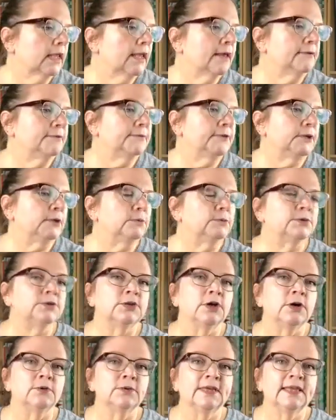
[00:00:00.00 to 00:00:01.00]
If you
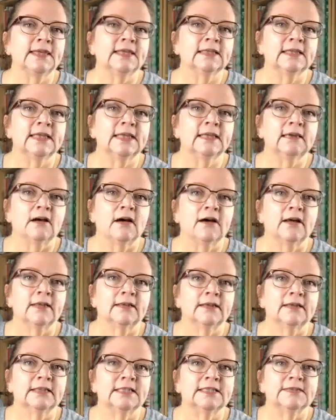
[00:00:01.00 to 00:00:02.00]
don't get the link
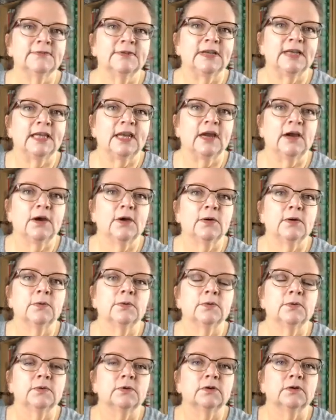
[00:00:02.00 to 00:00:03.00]
on this
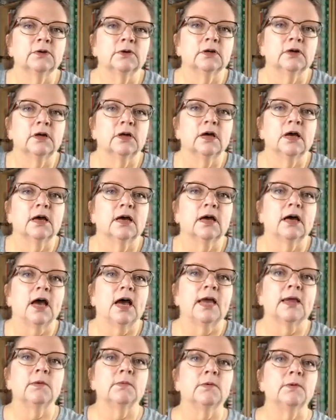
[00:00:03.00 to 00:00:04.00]
video,
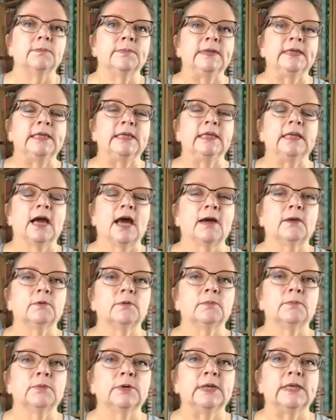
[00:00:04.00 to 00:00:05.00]
I
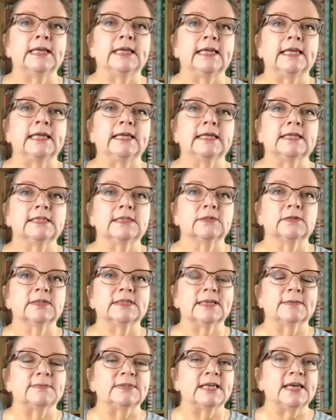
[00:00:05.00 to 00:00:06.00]
will put it in as soon
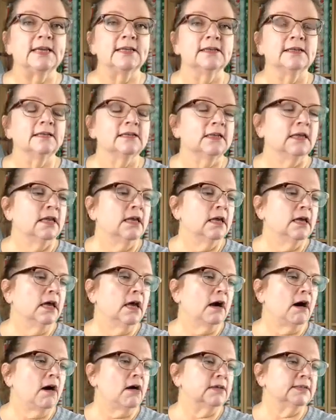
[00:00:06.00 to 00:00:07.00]
as I'm done.
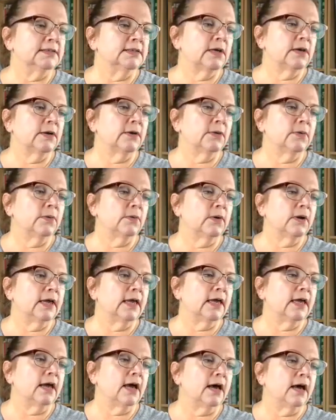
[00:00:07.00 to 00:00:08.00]
Also,
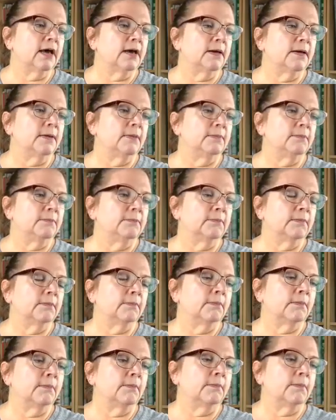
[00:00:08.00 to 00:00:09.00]

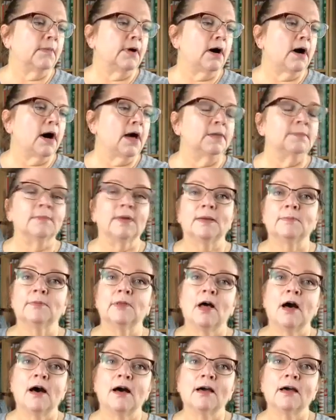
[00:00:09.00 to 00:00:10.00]
on my
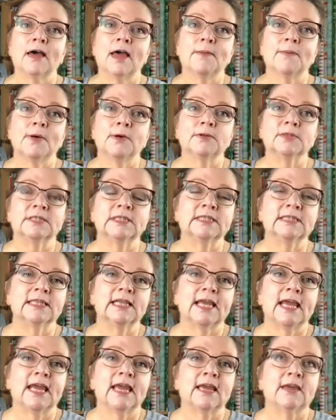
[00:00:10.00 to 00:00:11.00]
blog I posted
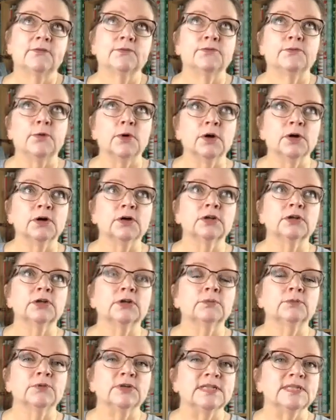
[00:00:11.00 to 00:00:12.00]
today 4
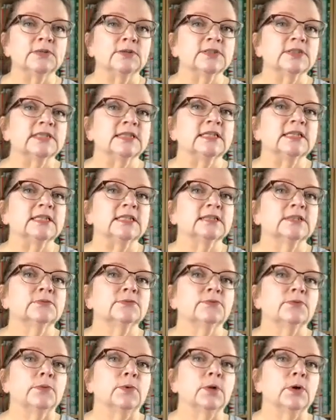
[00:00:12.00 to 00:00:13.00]
resources
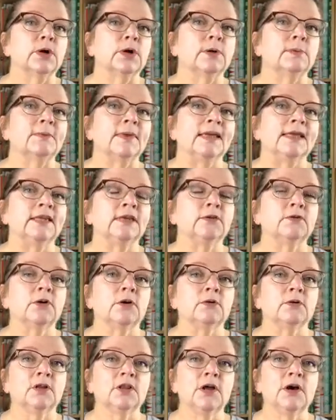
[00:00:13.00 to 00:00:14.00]
for making your
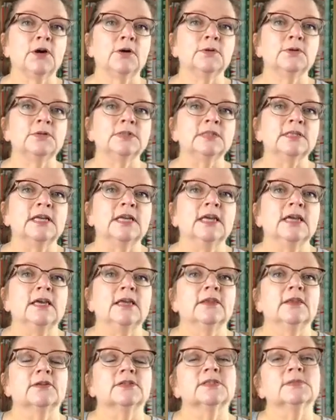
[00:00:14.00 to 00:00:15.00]
own clothes.
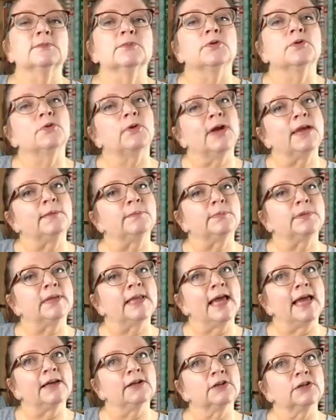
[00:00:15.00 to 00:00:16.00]
There's some great
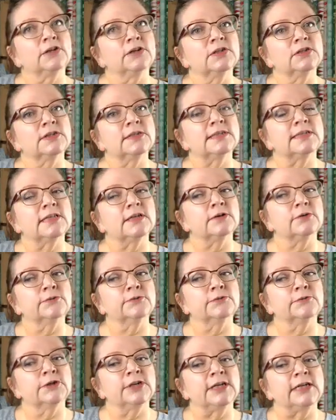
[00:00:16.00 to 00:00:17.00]
planners that are
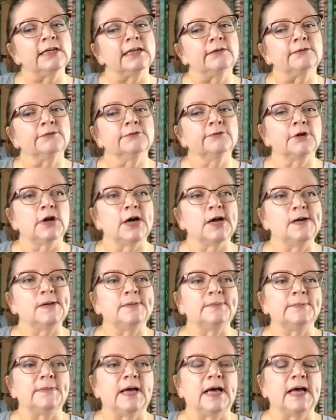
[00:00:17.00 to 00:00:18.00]
free
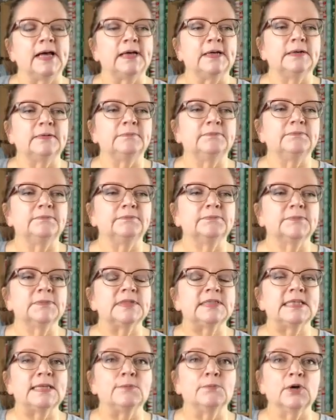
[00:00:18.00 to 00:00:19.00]
from
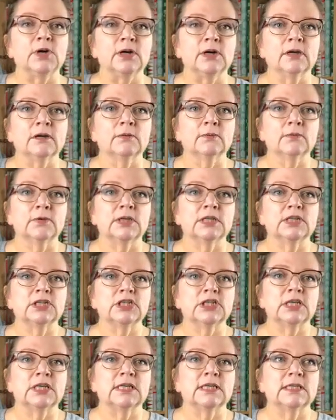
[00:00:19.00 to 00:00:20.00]
Seamwork,
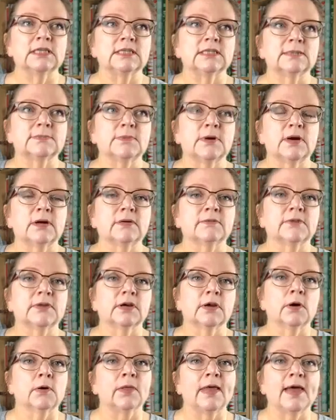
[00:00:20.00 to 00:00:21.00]
which is part of the
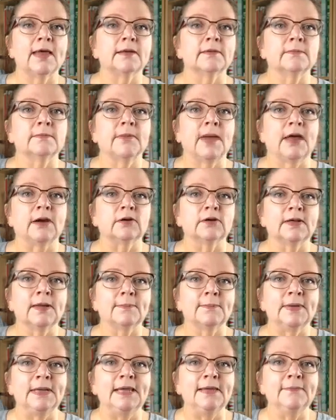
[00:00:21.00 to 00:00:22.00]
Colette Pattern
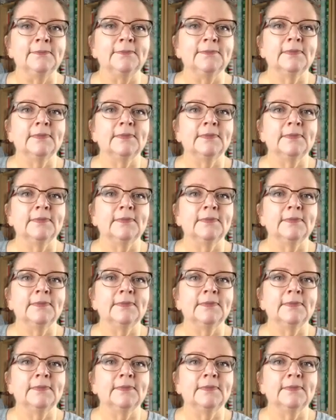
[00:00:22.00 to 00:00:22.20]
Company.